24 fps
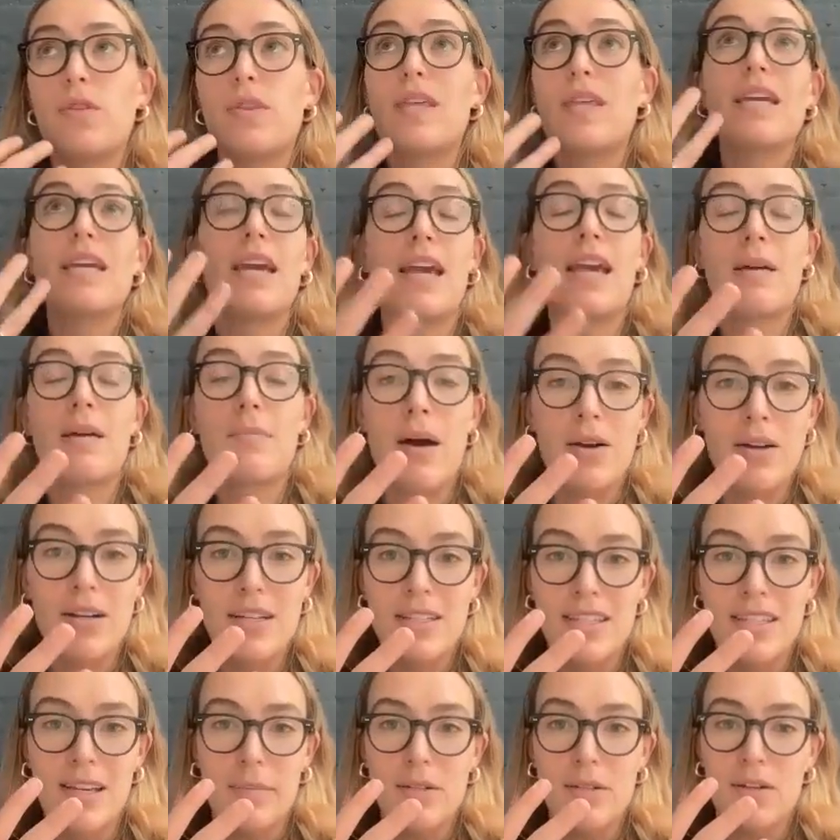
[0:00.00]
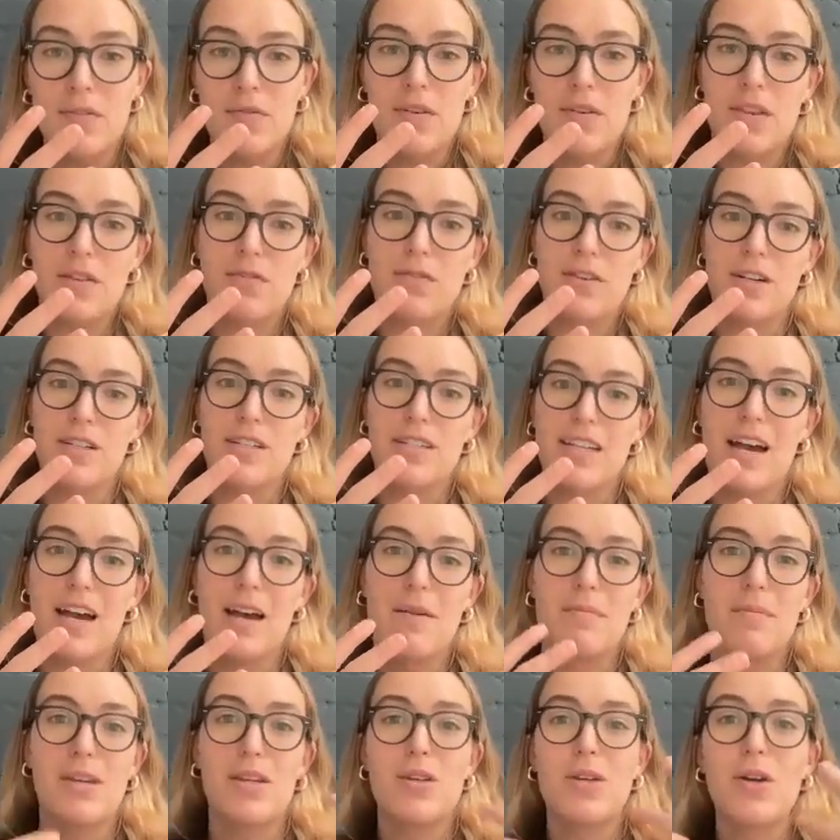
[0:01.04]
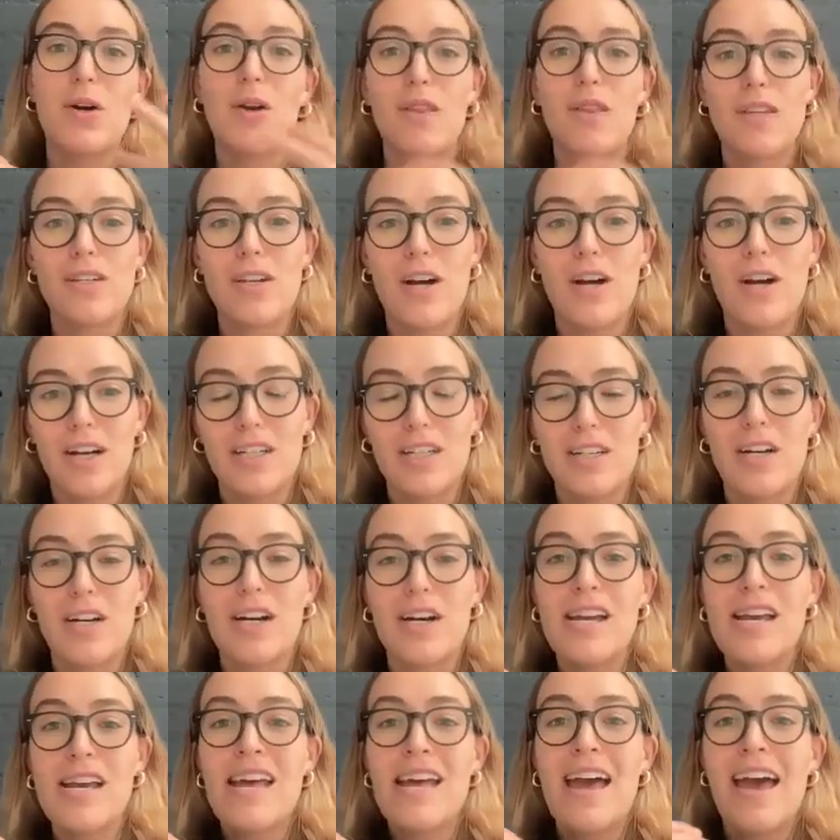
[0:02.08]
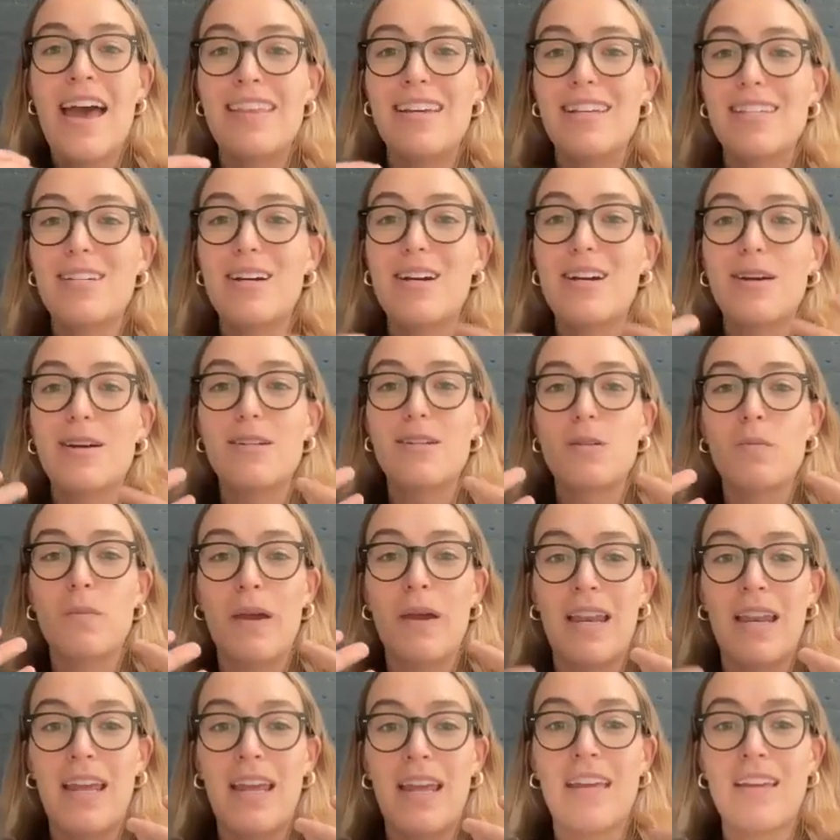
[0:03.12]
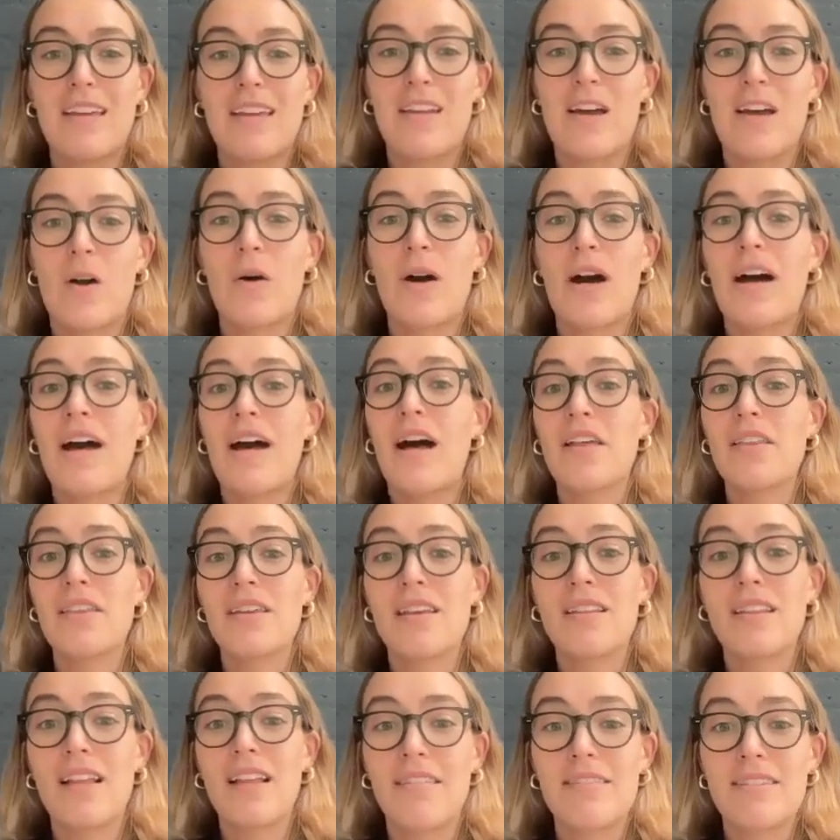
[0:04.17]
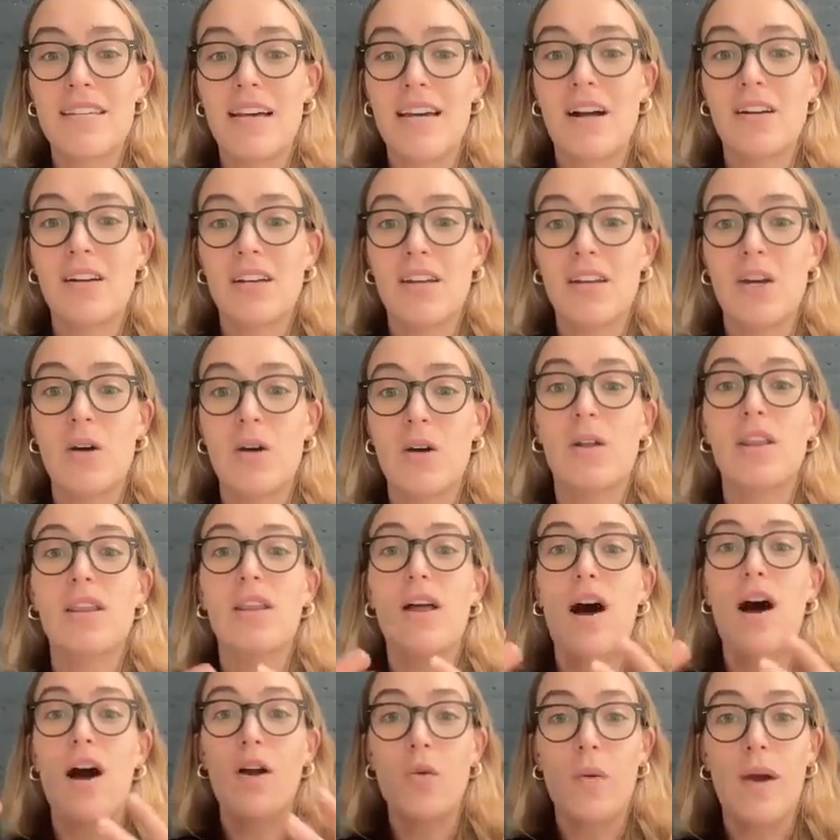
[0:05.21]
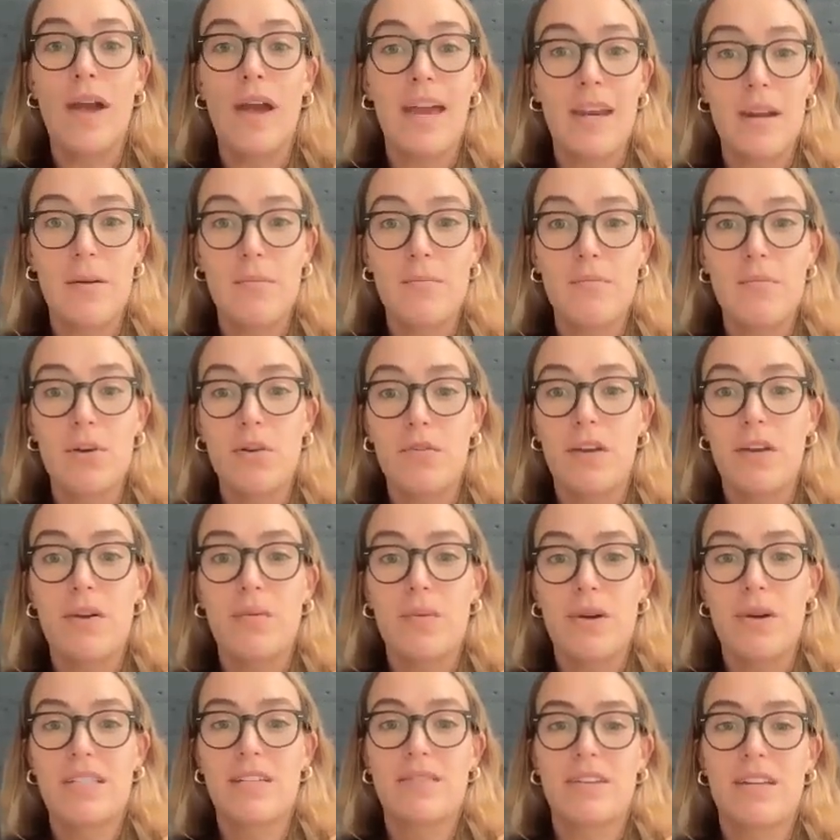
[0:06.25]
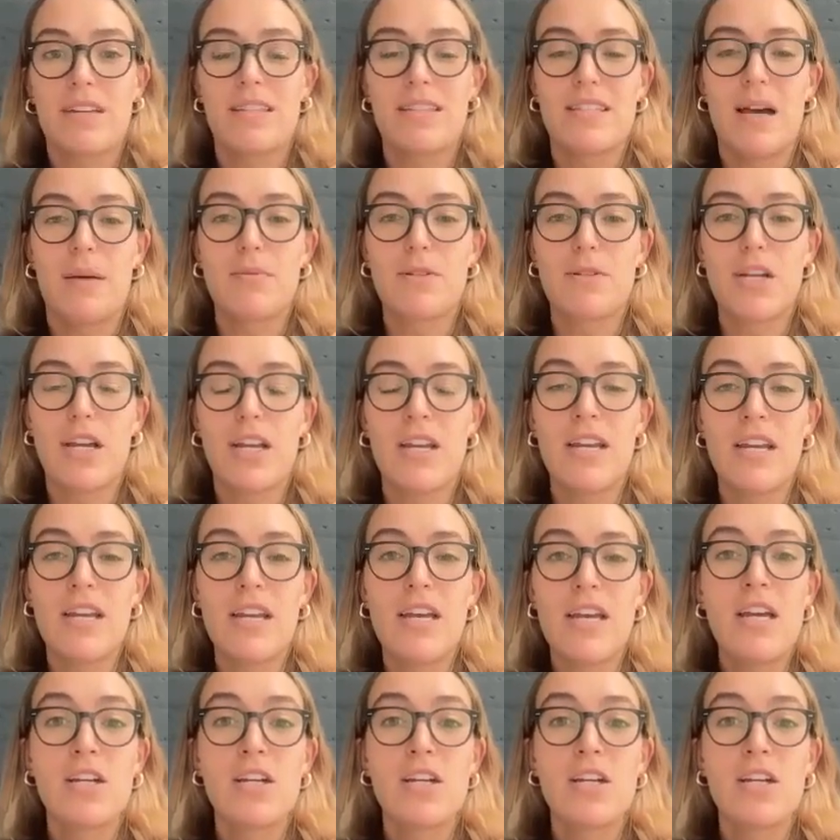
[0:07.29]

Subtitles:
thinking about conception for the first time and you go to the doctor and they start explaining, a healthy lifestyle can go a long way at improving rates of conception.